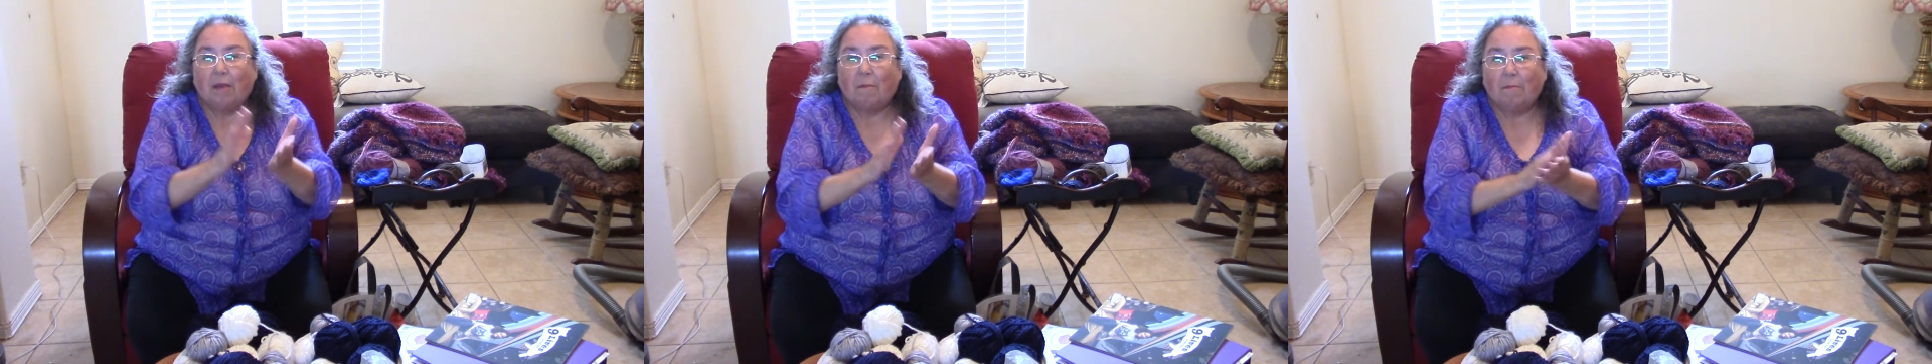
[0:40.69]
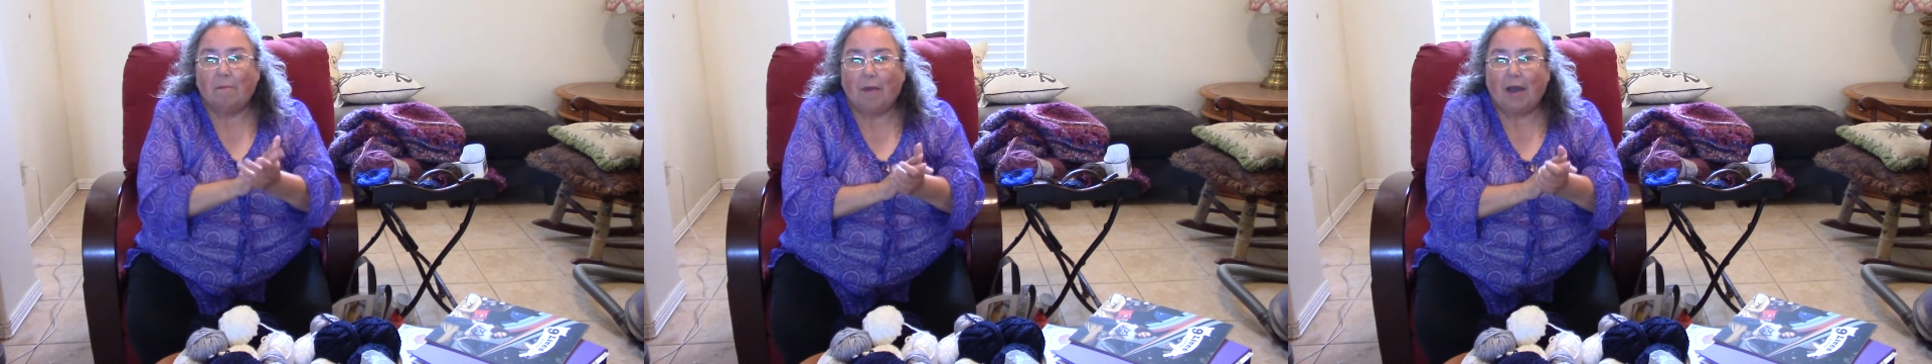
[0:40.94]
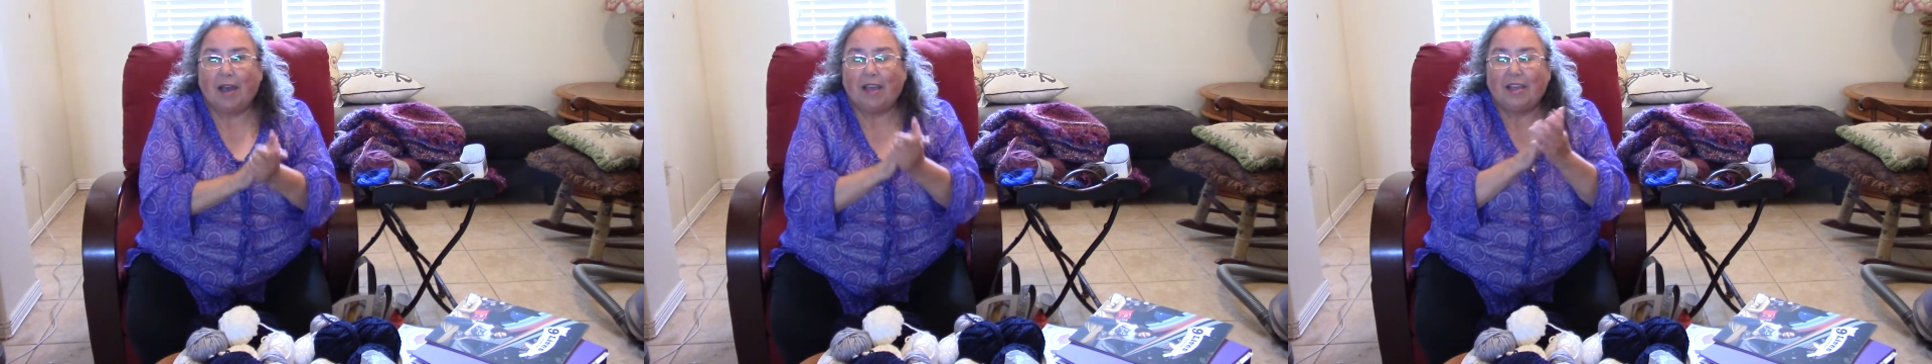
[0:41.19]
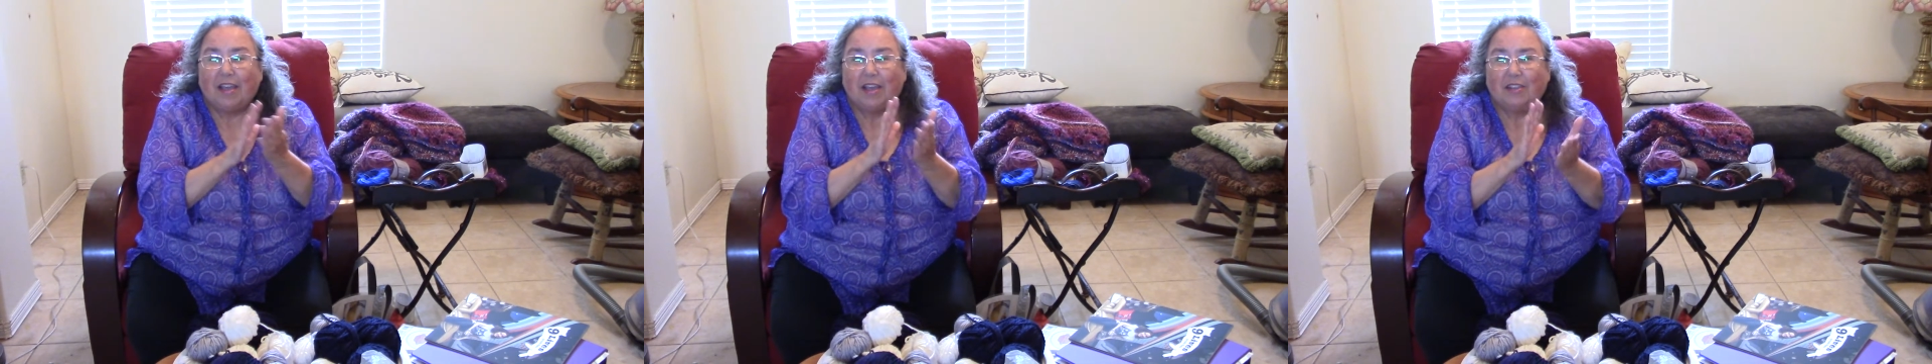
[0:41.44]
my
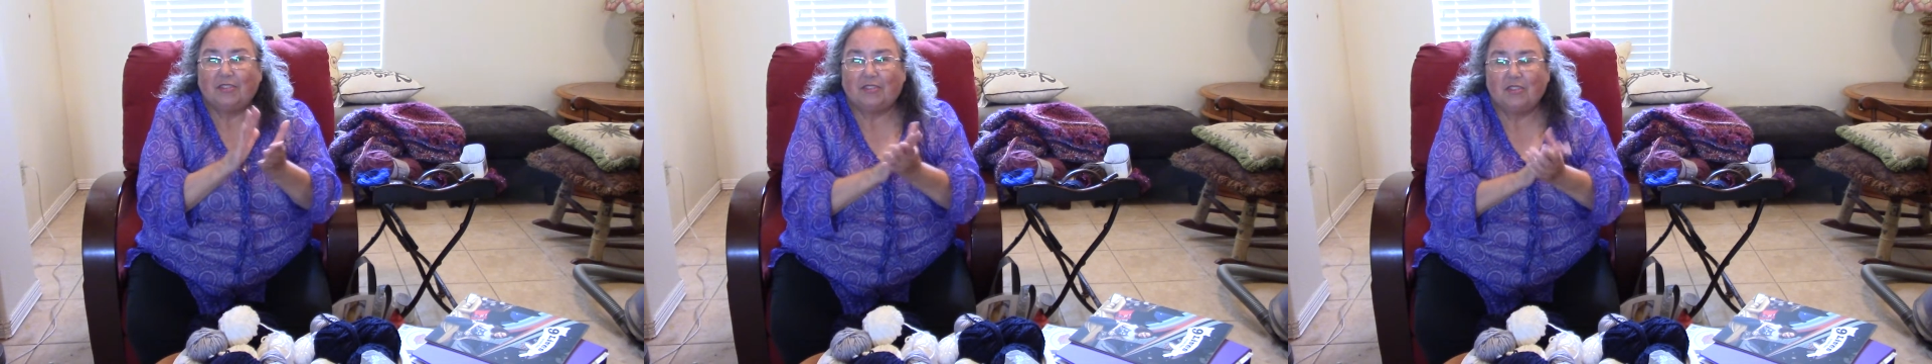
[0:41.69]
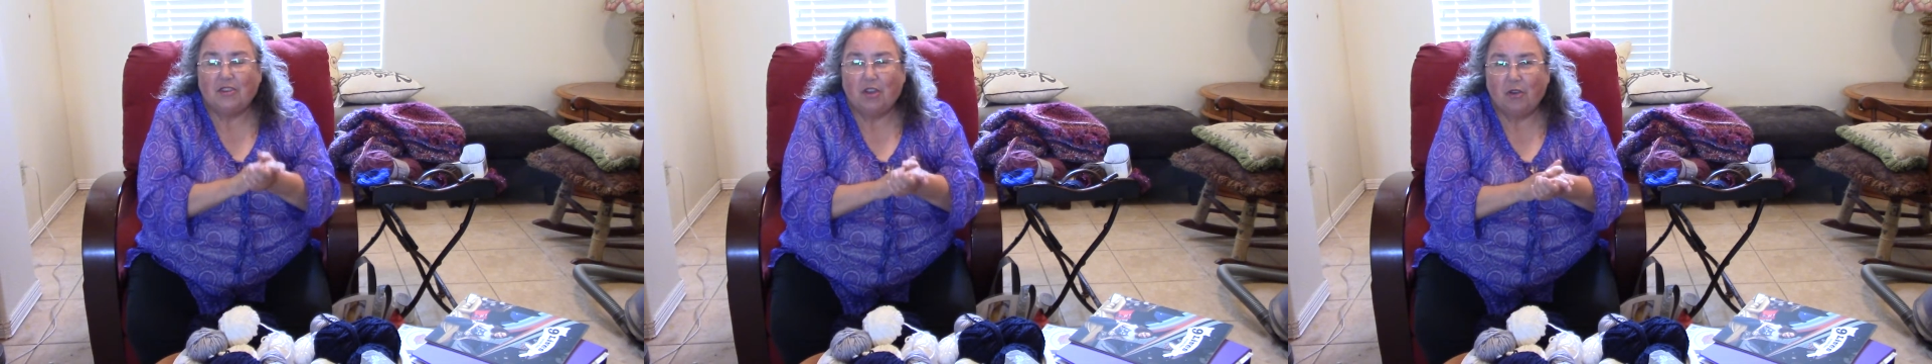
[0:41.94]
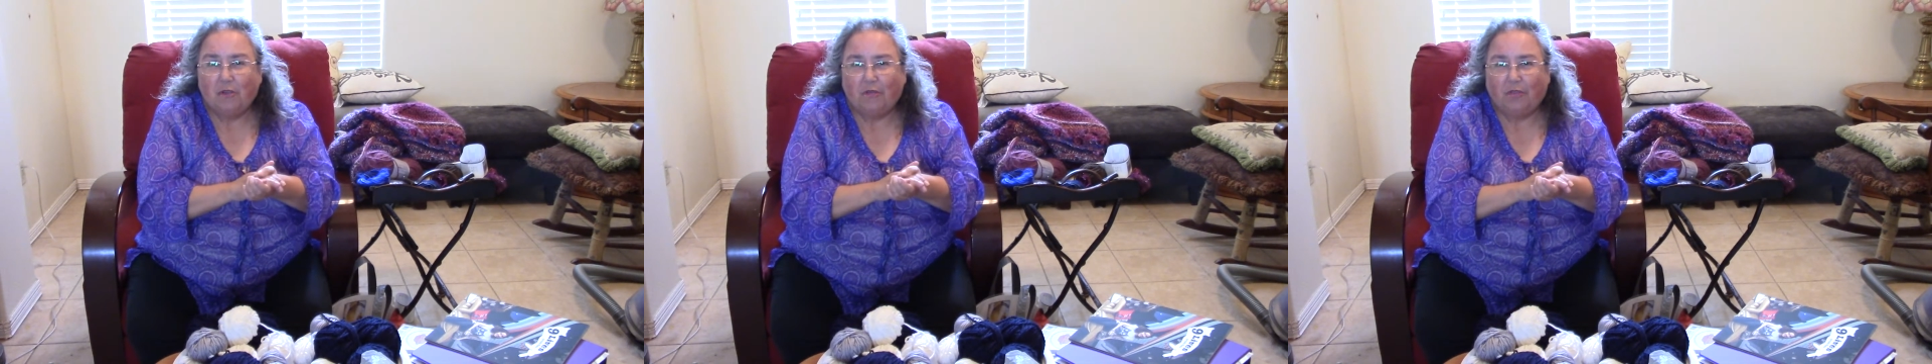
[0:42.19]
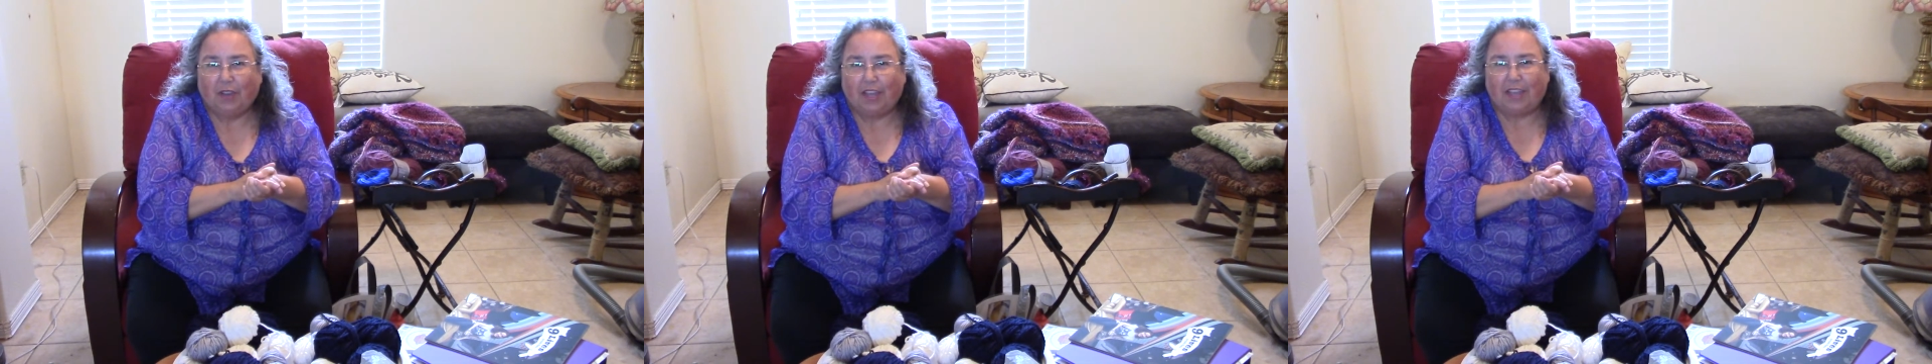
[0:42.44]

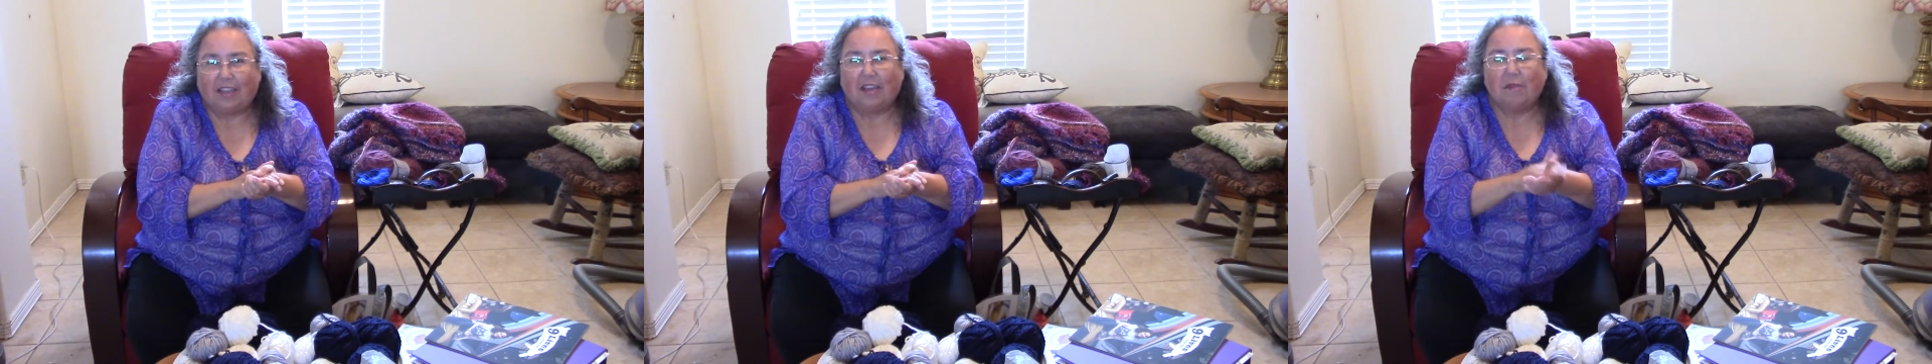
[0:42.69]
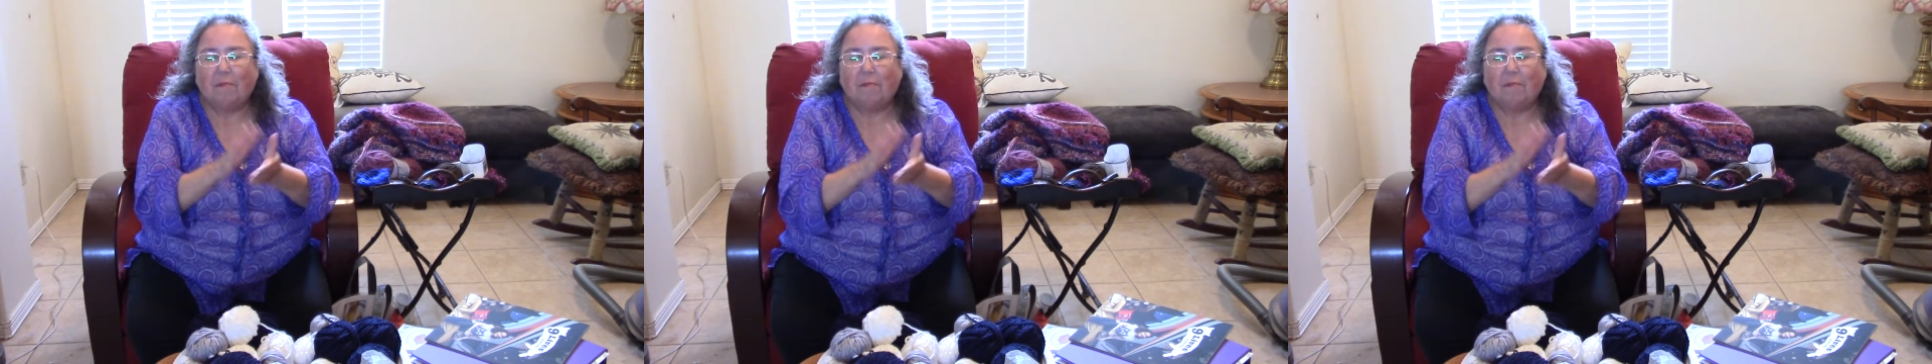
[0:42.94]
snowflake,